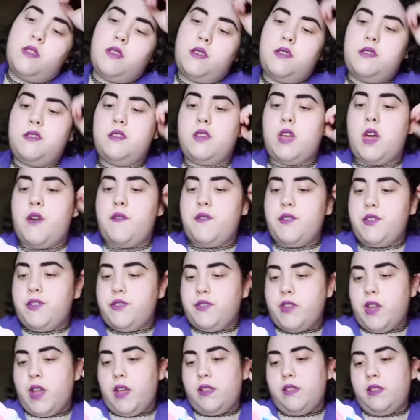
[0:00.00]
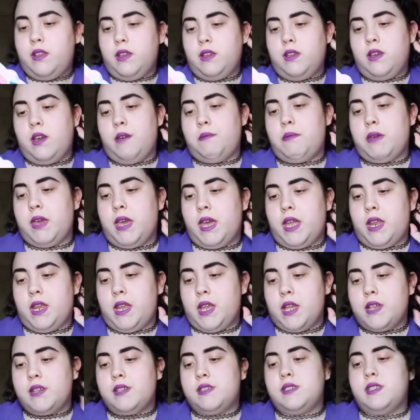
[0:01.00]
So I was trying to look up
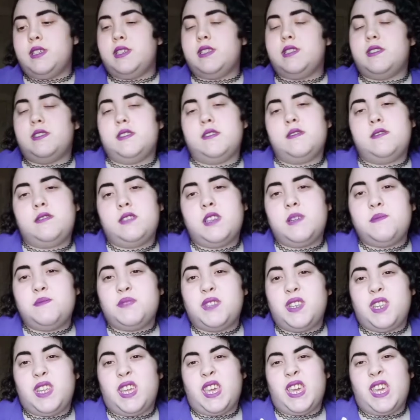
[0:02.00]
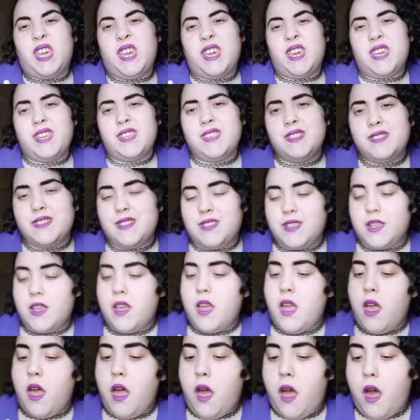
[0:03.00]
ADHD symptoms in kids.
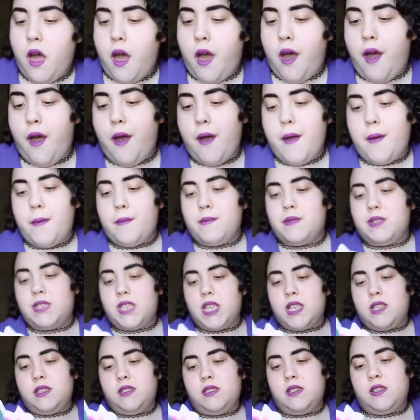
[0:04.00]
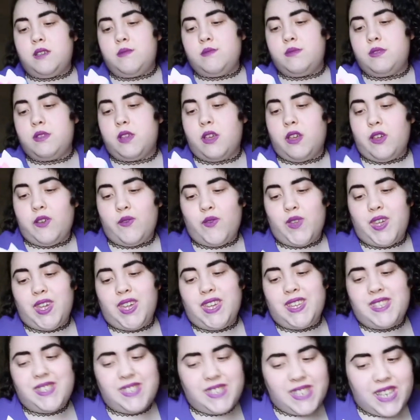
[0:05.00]
Symptoms of
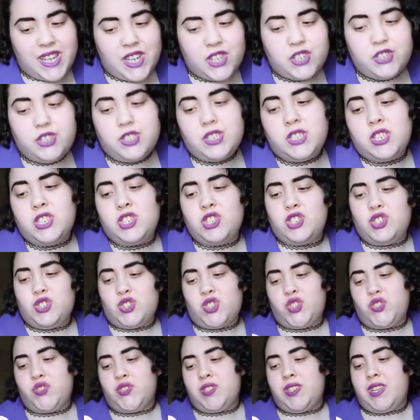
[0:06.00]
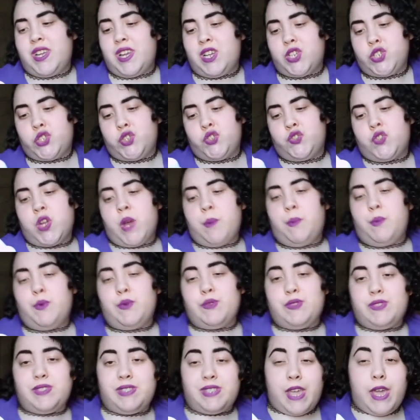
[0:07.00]
inattention in children: has trouble
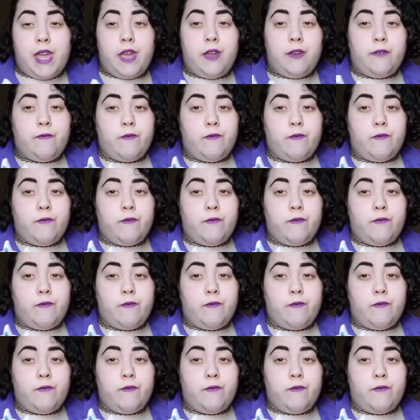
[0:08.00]
staying